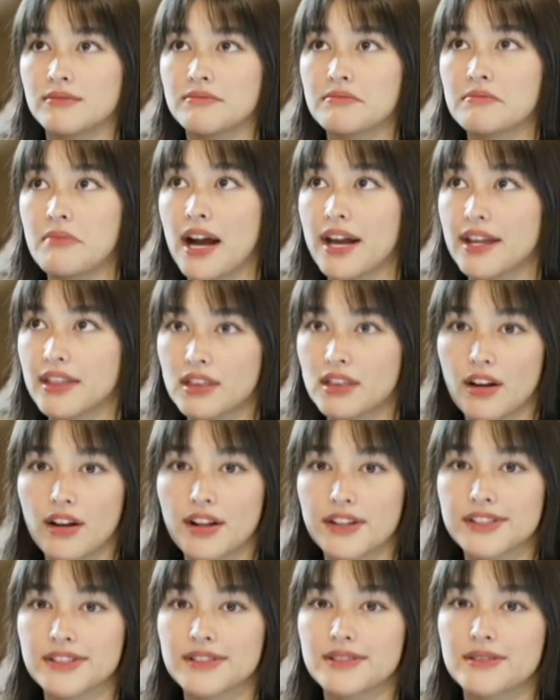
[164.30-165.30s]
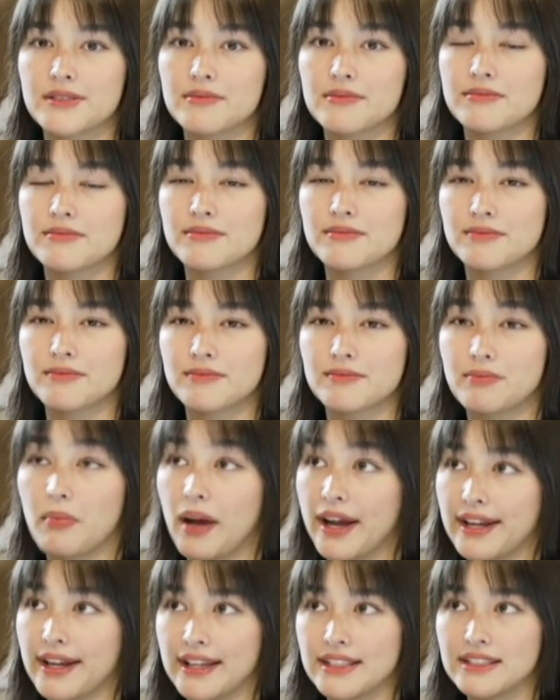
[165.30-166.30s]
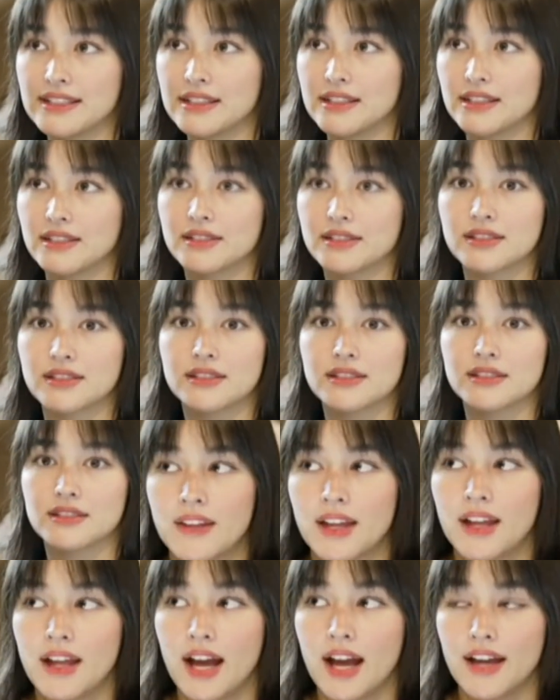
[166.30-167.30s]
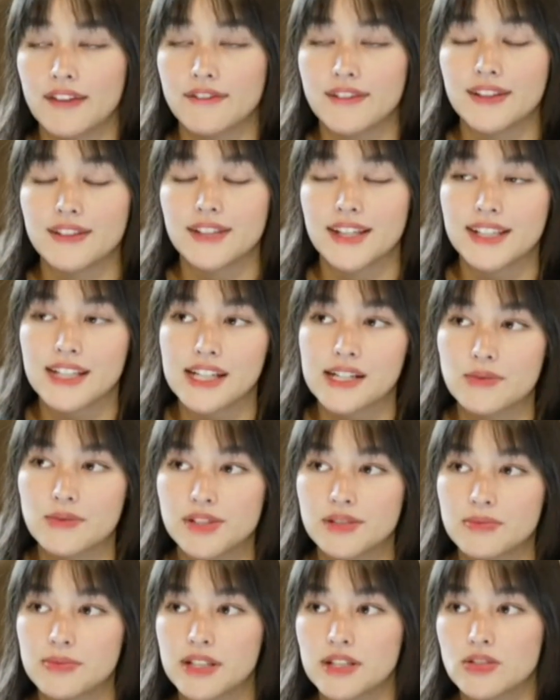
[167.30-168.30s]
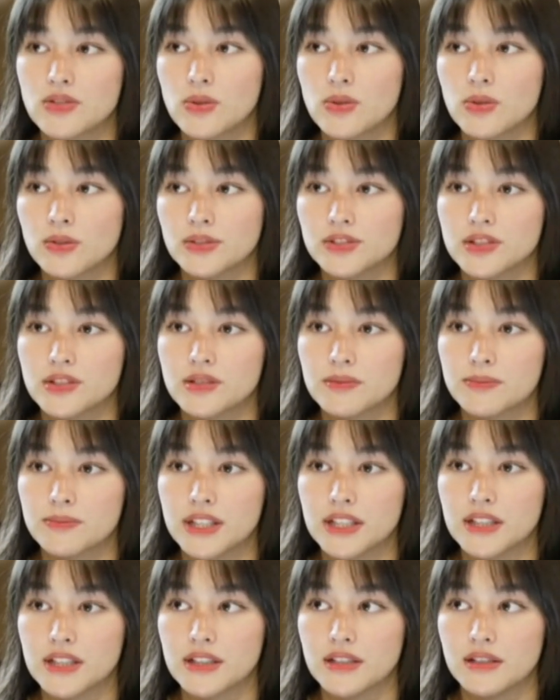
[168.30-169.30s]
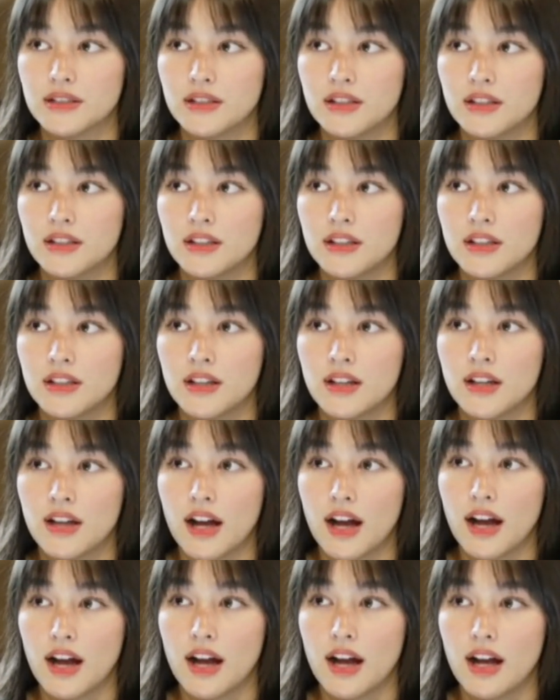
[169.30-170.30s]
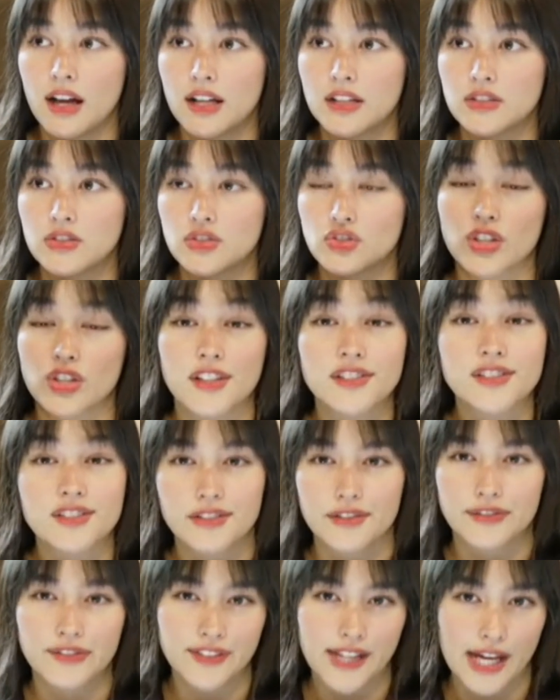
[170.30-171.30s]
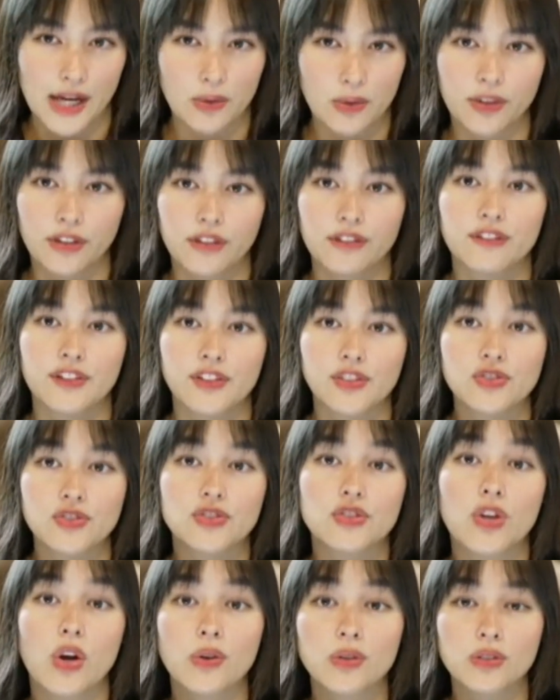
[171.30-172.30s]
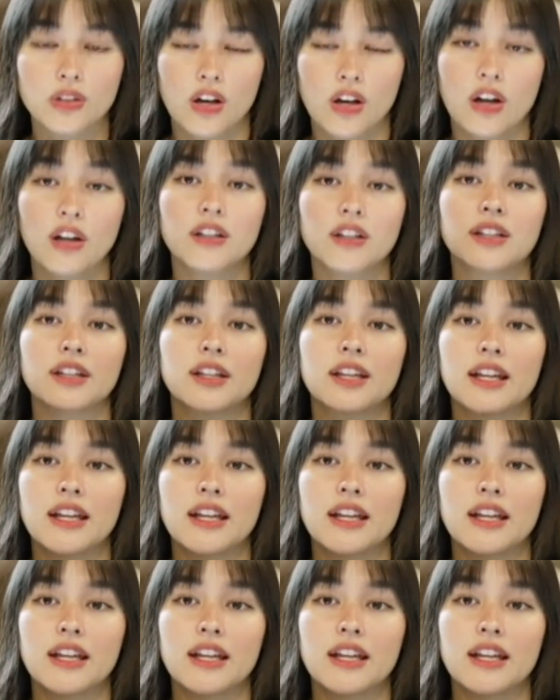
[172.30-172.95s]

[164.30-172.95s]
my thoughts, my ideas. I felt like I was being told to be just a flower for so long,